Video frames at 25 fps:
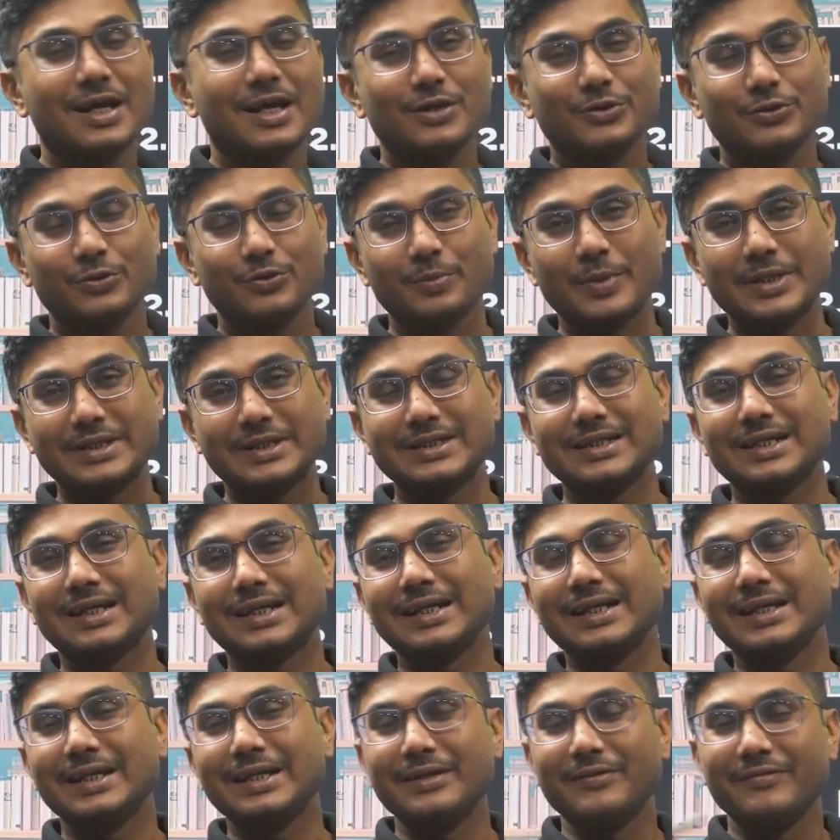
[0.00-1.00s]
So
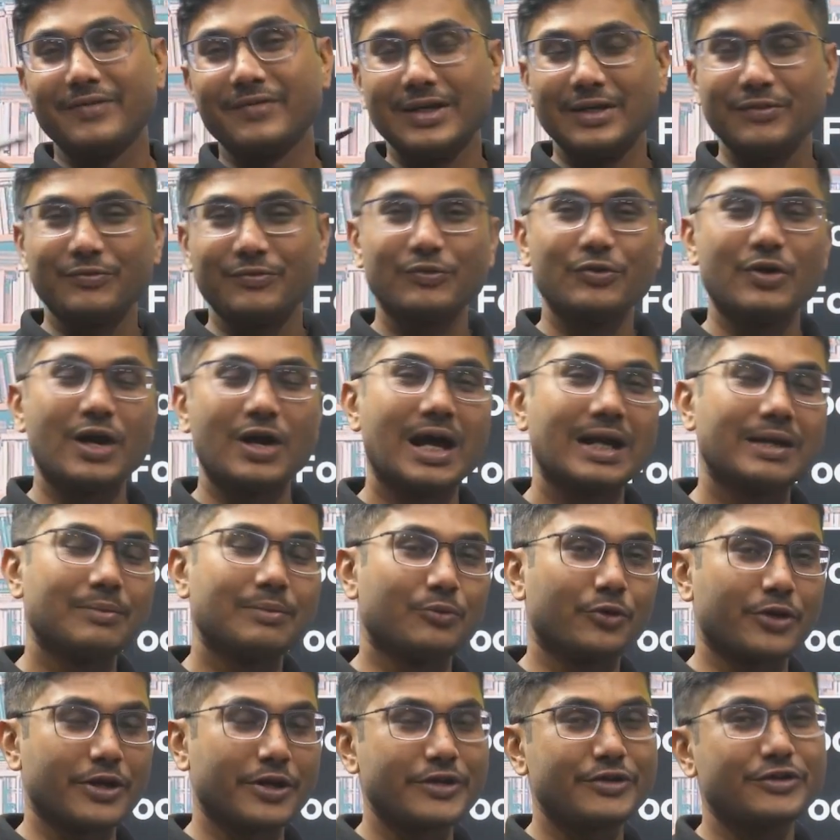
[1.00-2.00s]
basically, even if you had
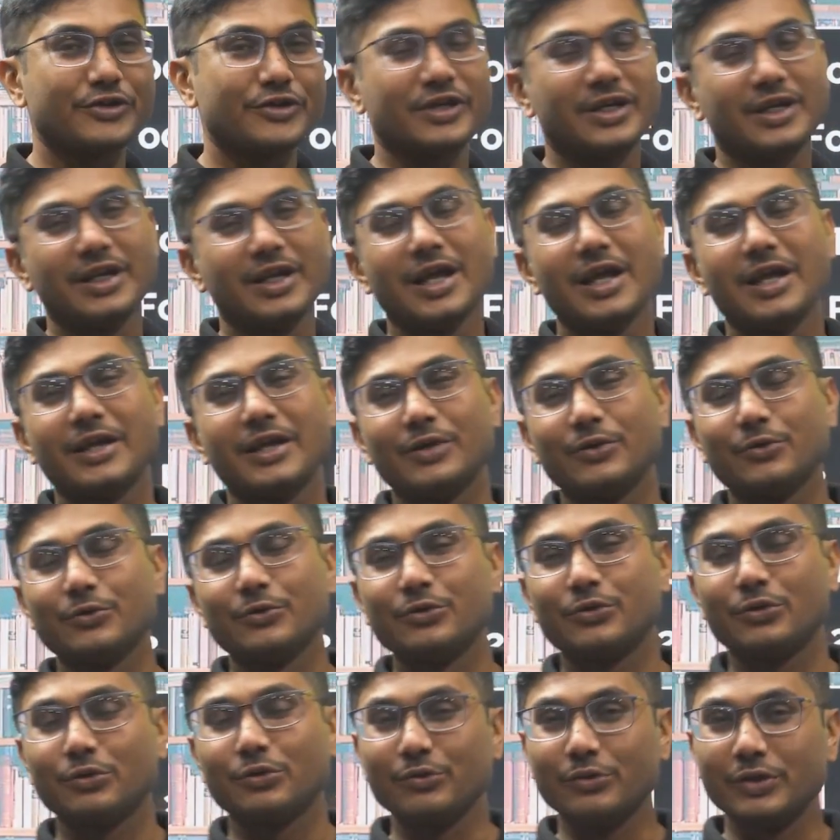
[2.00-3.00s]
potential, you
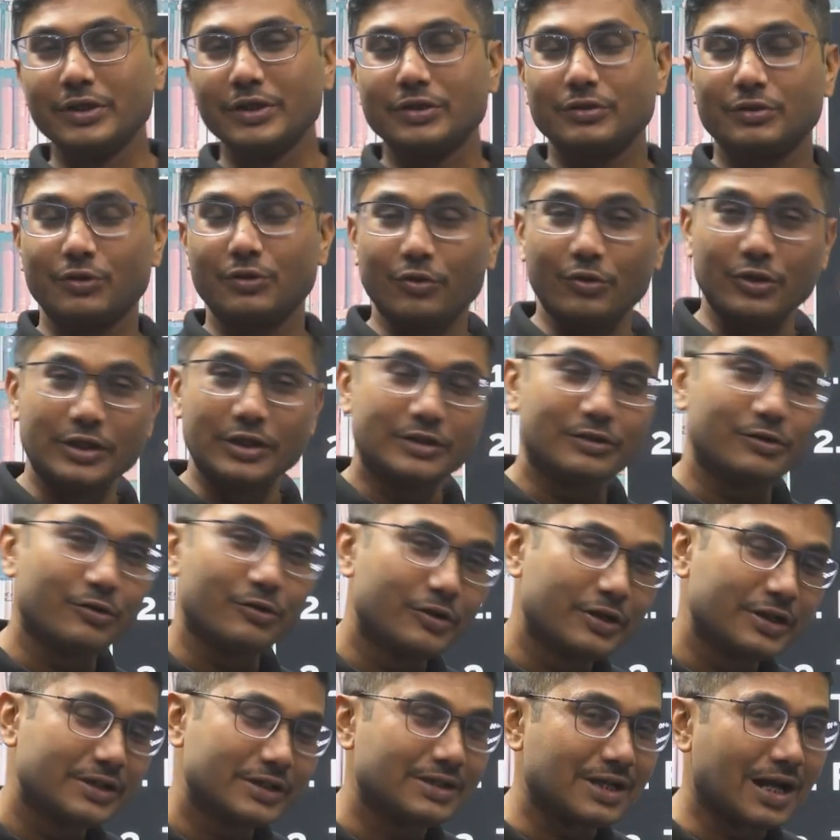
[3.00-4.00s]

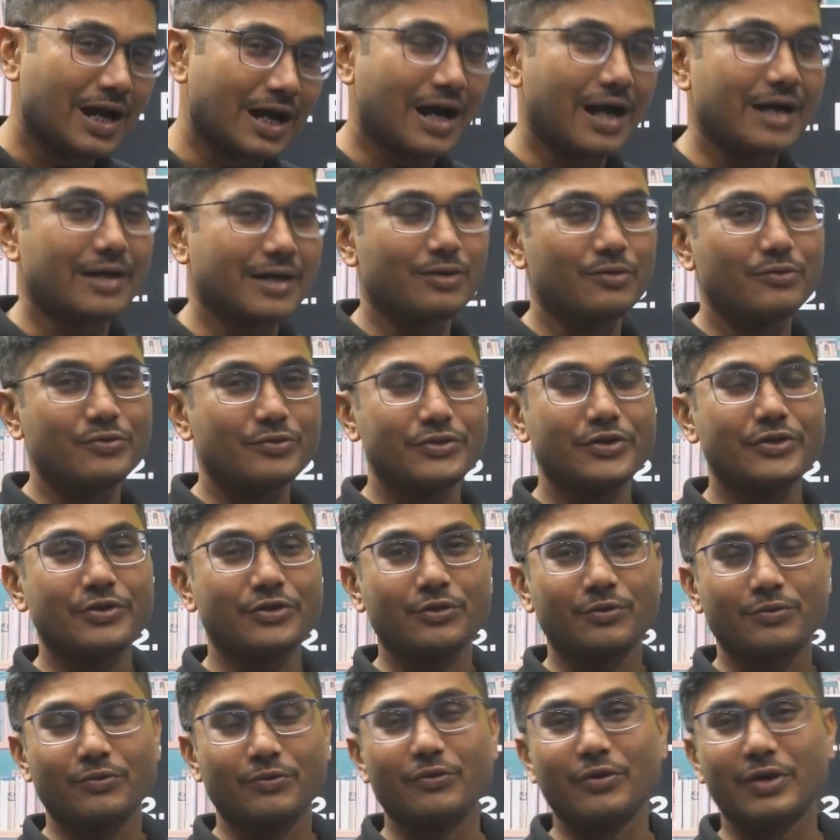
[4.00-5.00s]
slowly start losing
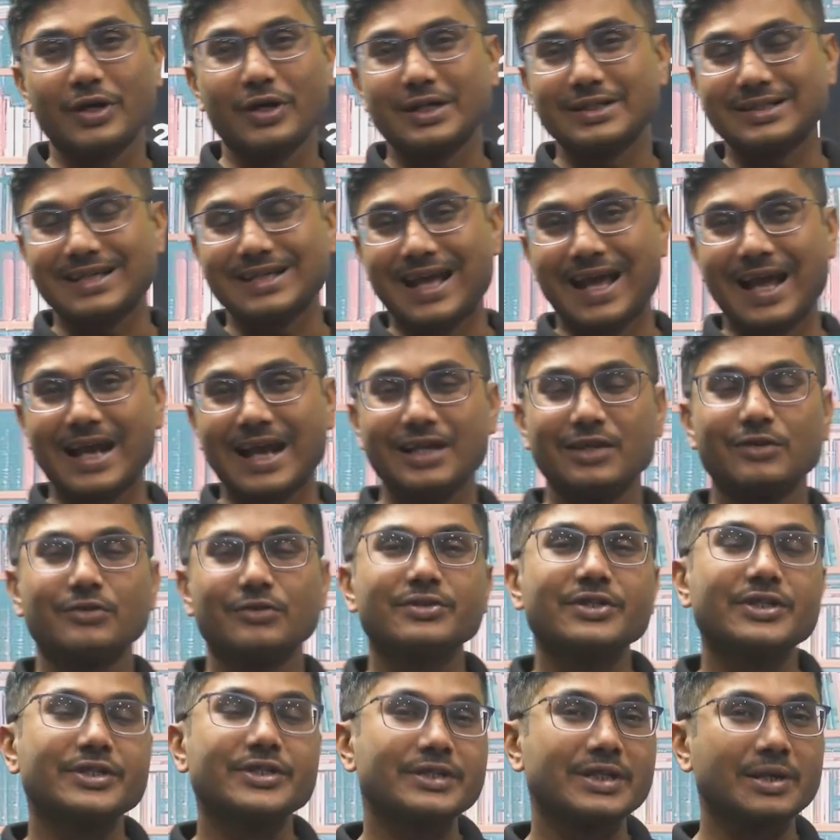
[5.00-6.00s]
your focus and your
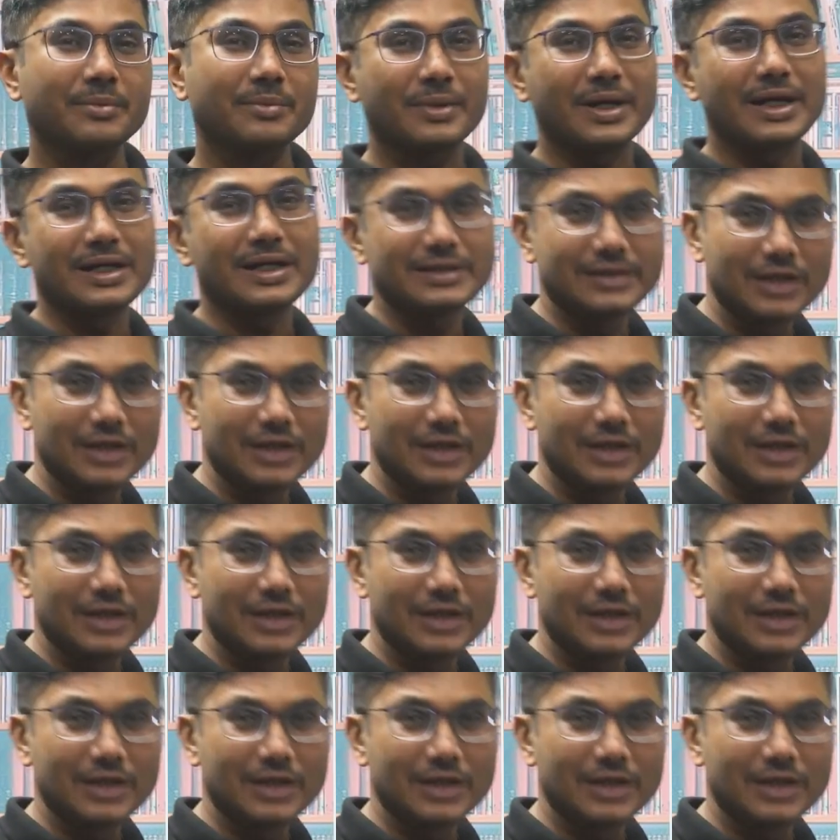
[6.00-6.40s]
system gets